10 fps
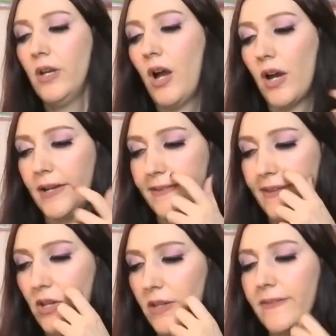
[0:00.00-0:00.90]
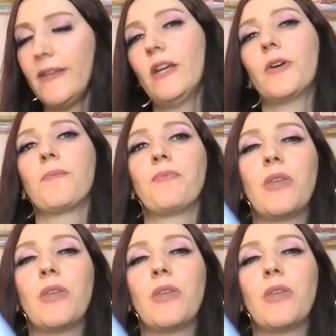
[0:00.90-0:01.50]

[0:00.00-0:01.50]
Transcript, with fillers: All right, so let's see here.